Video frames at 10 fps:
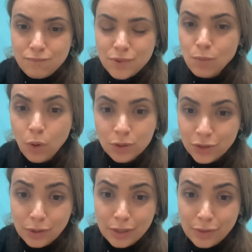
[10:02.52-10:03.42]
small
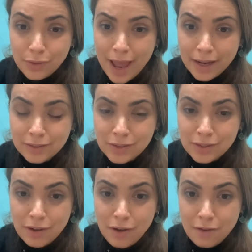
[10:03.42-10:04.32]
nuclear reactors
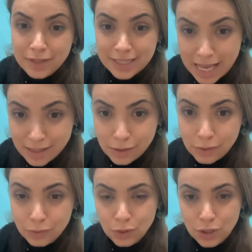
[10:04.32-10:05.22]
are a fantastic
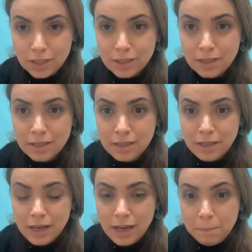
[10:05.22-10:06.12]
solution,
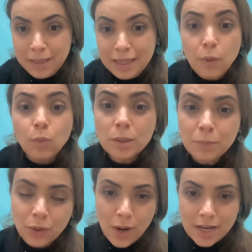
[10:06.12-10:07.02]
but they will
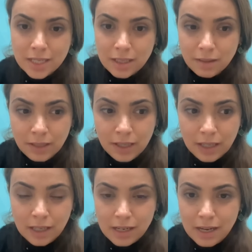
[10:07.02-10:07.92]
be ready
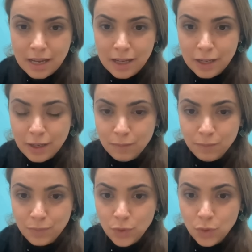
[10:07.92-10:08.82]

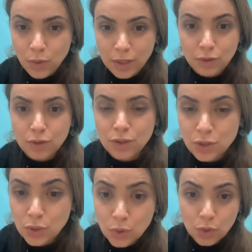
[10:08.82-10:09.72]
in
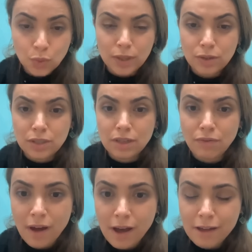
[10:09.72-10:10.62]
2032,
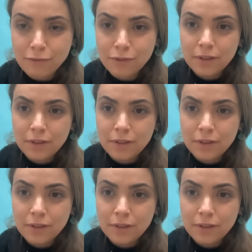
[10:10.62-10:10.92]
2035.